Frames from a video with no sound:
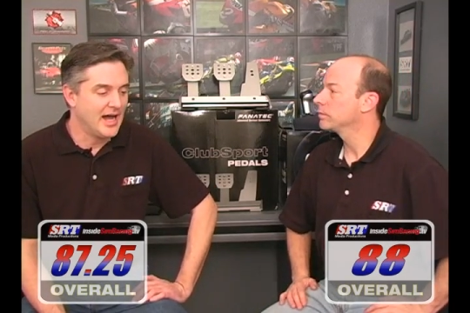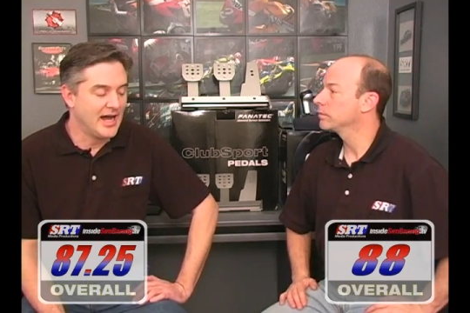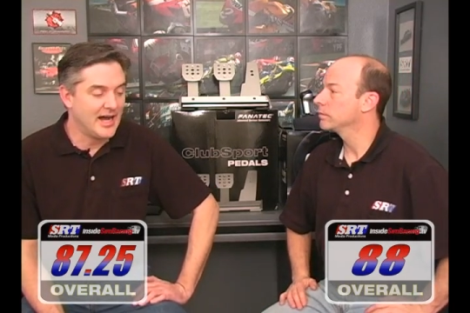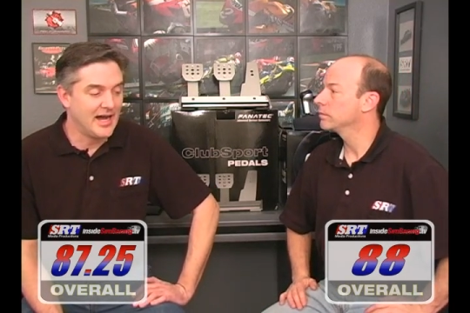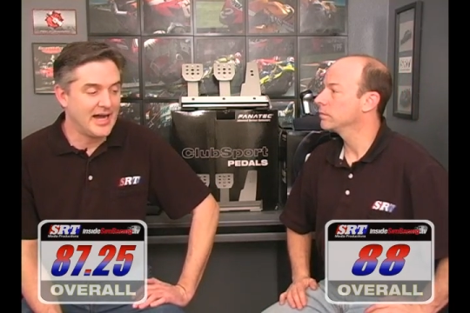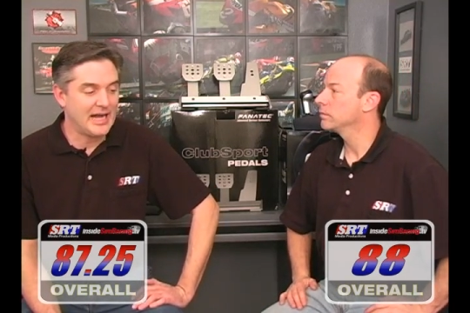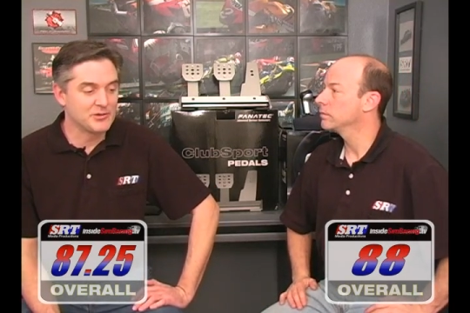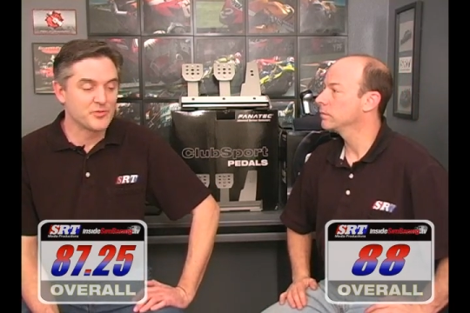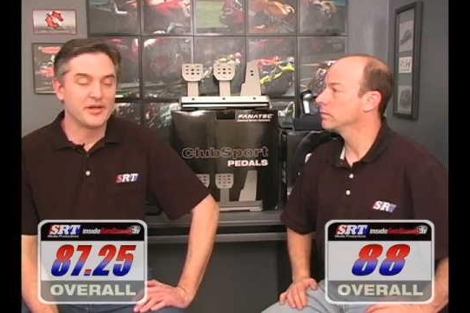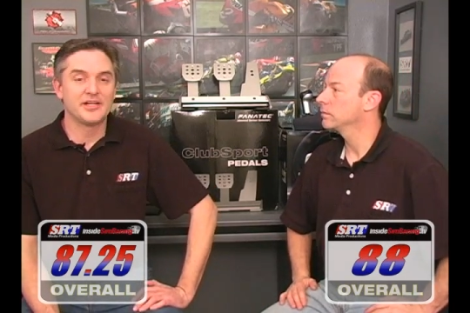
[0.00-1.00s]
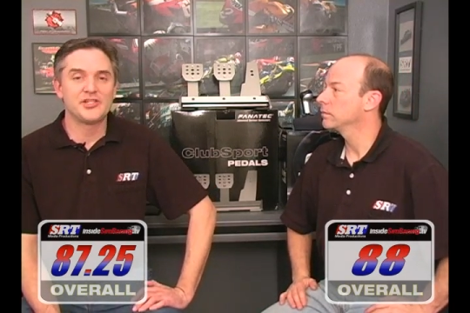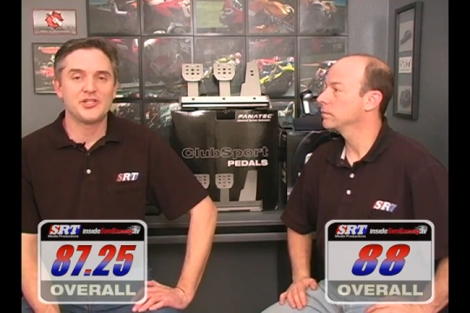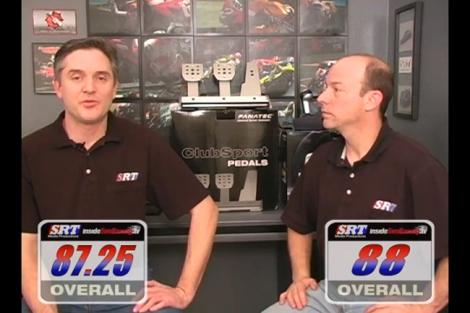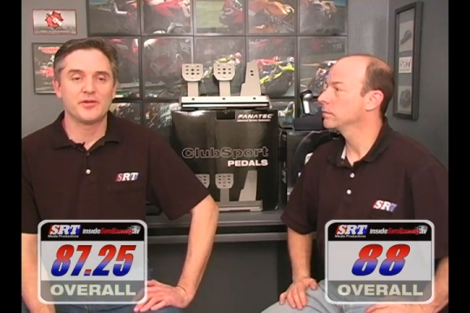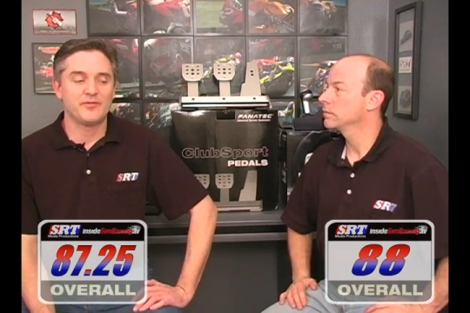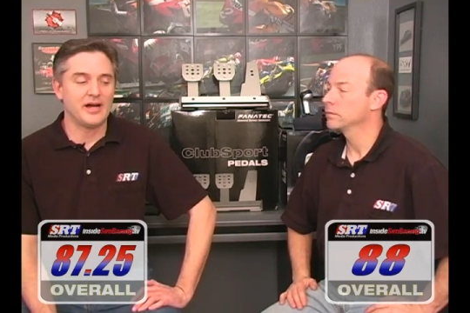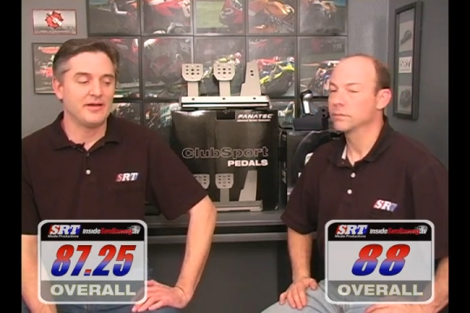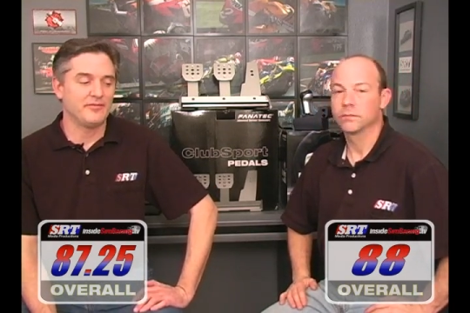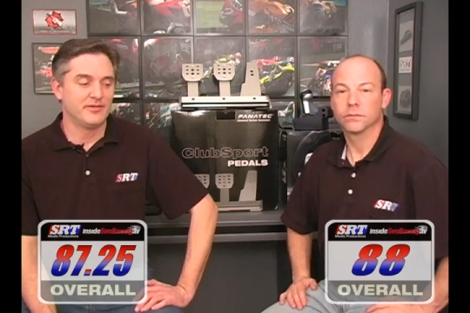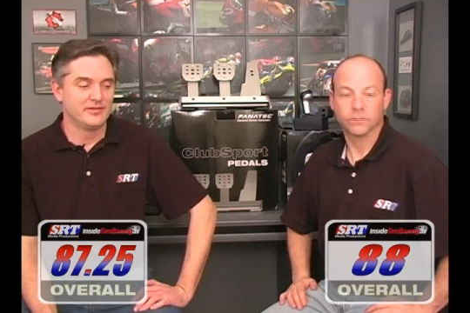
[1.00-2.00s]
Speaker 1: I was running a
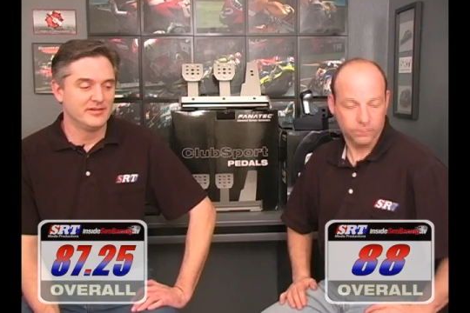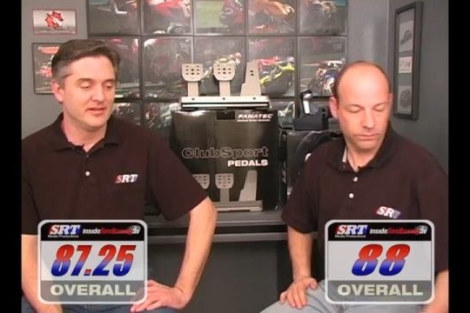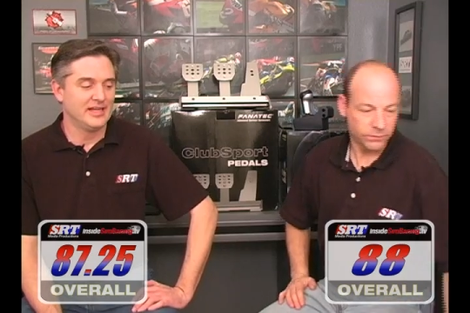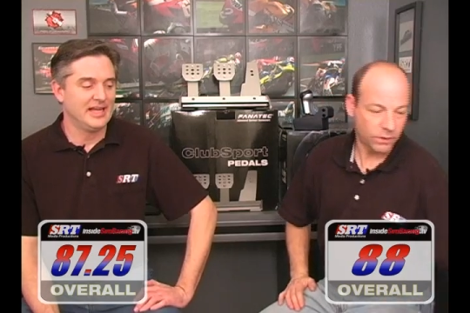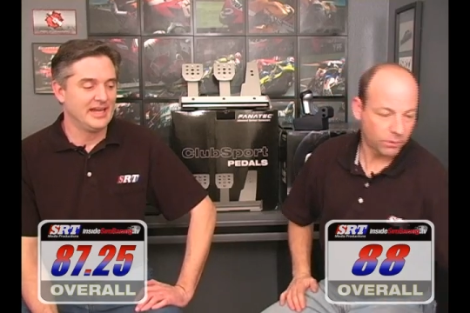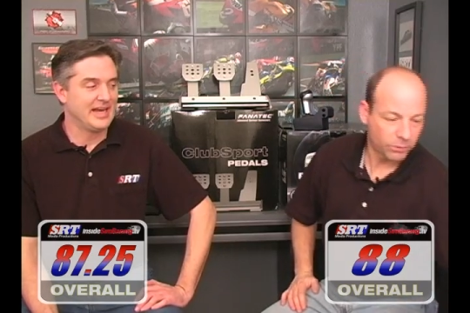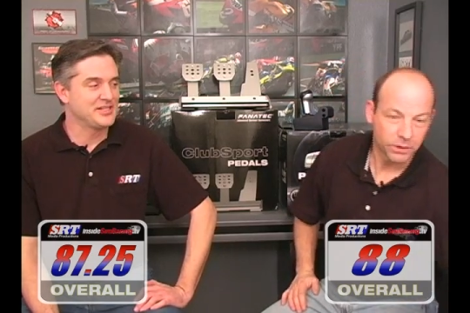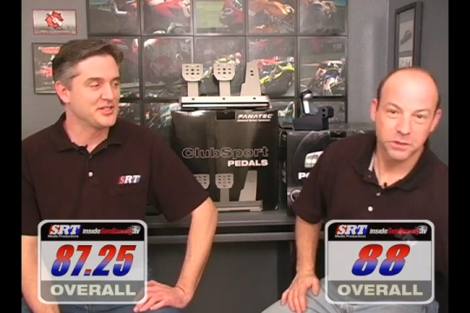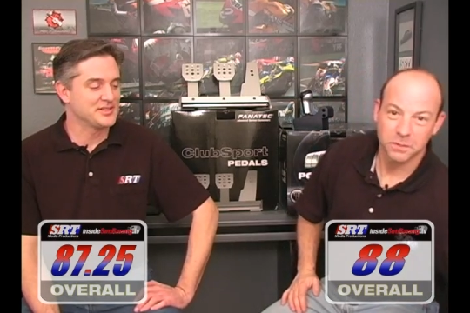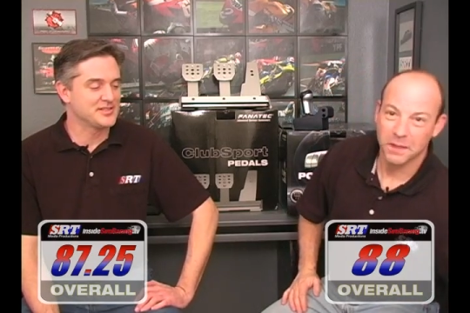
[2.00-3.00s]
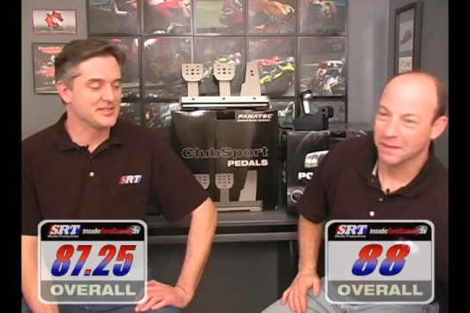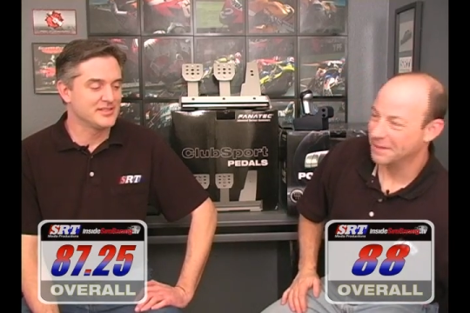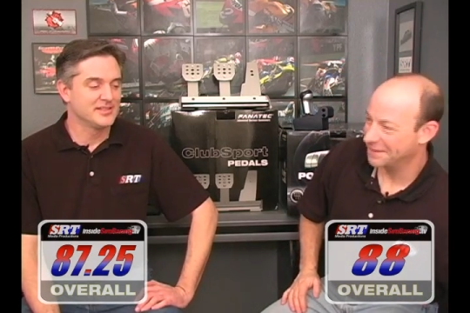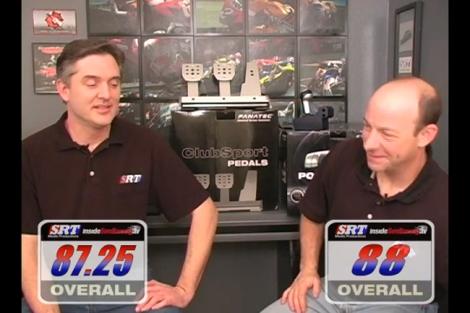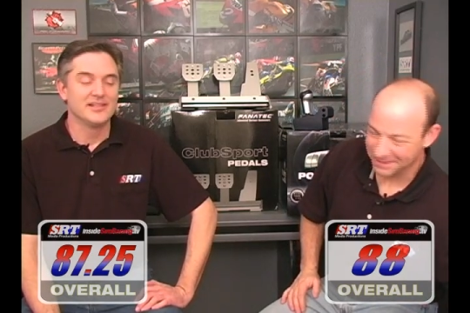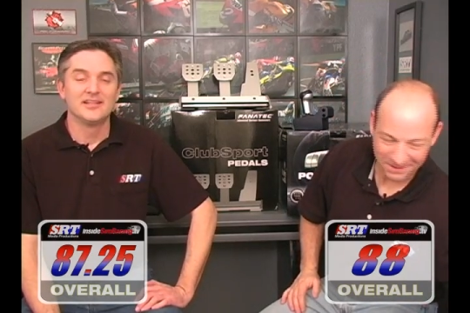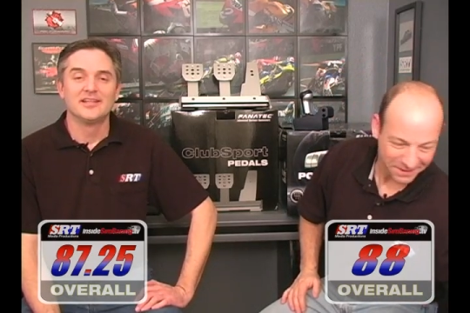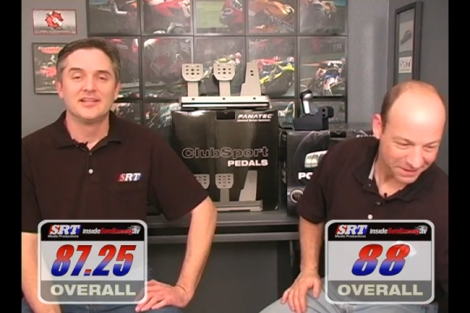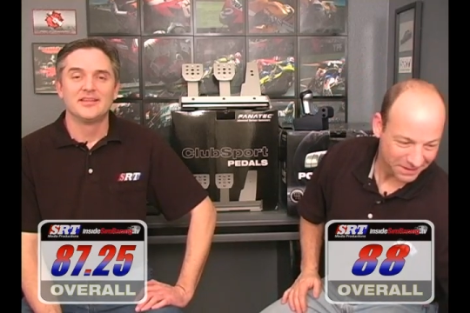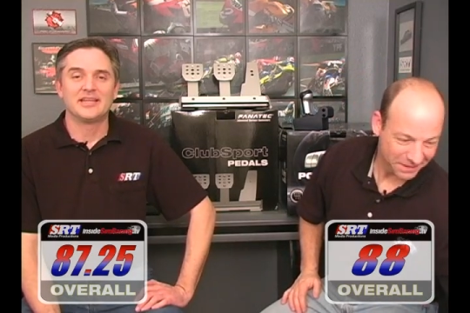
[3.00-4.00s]
G25, and
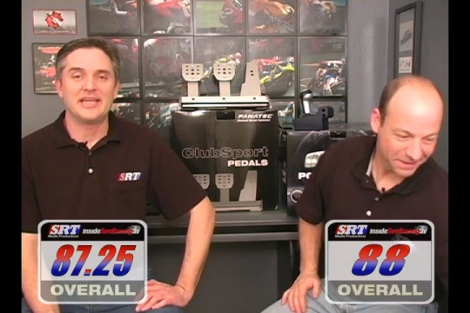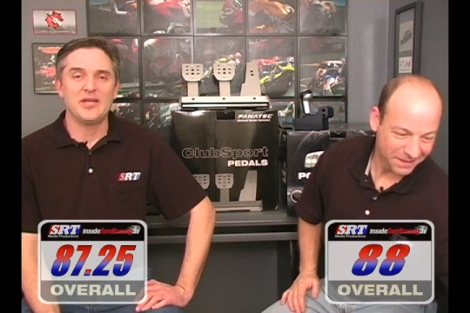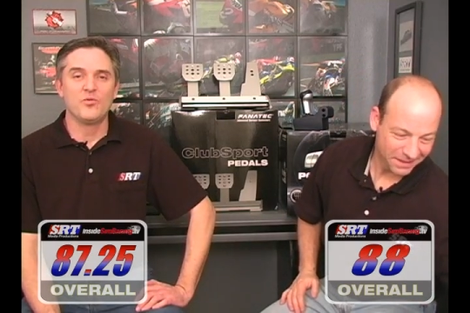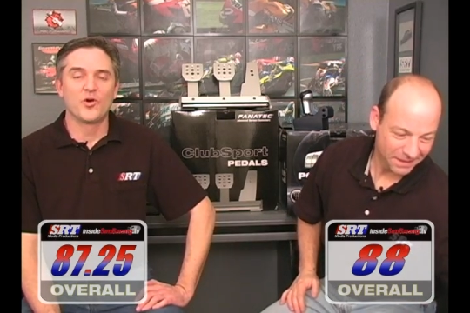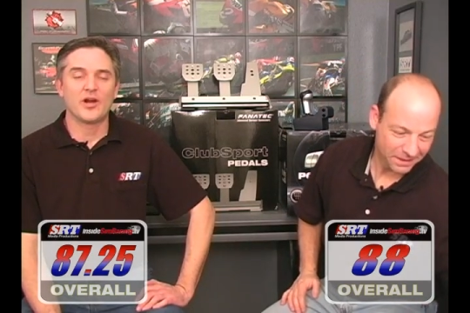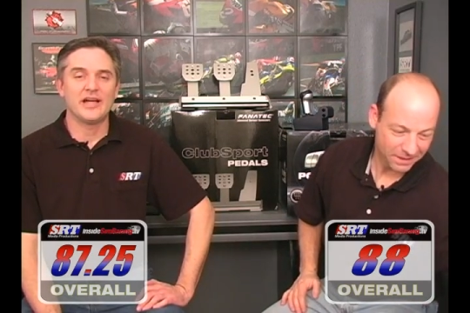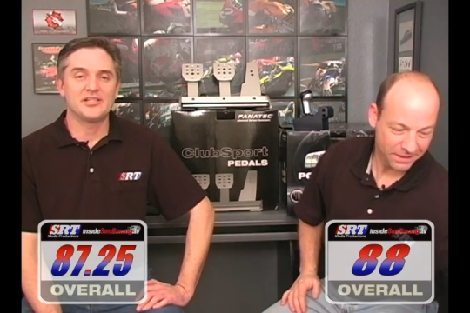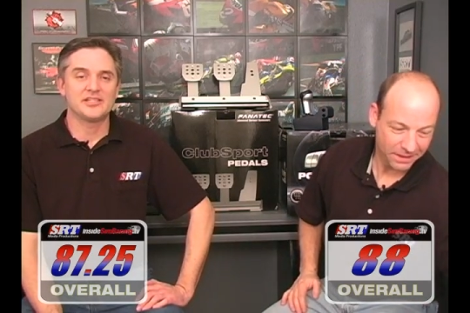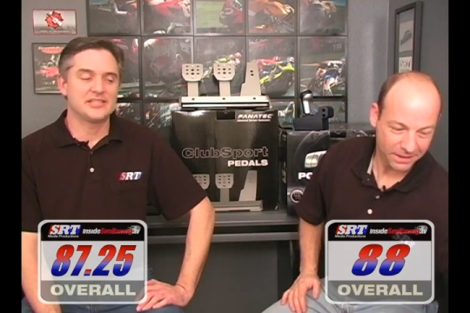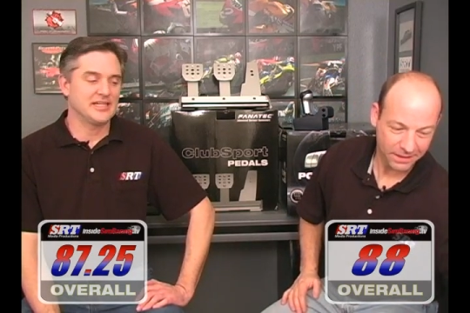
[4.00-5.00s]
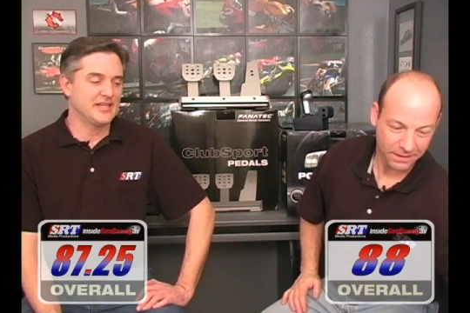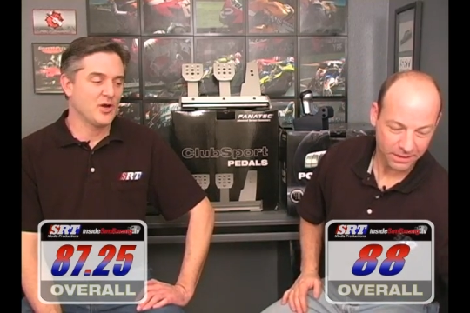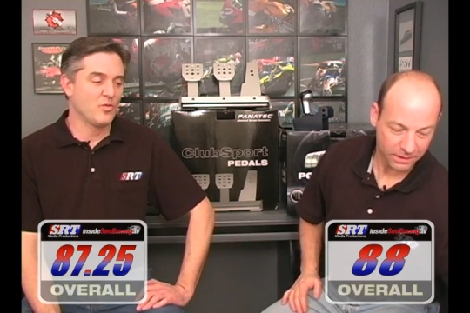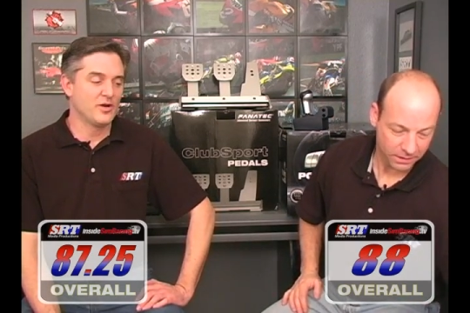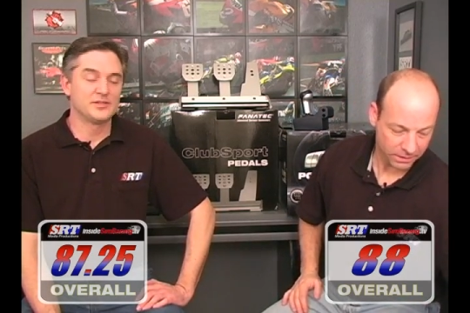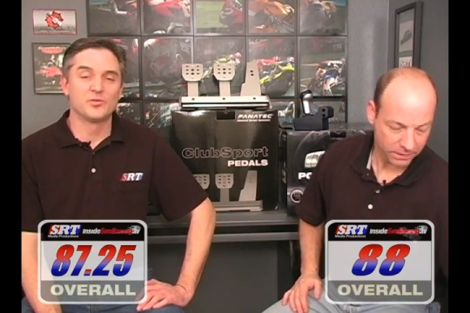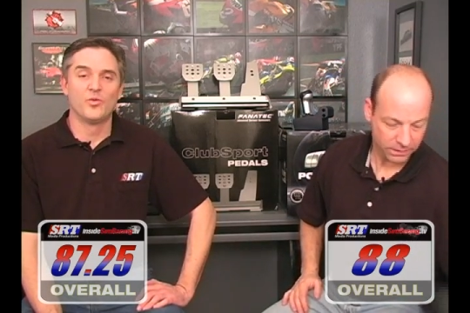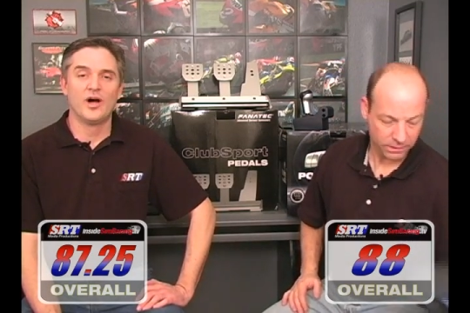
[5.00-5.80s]
the key word I just said there was.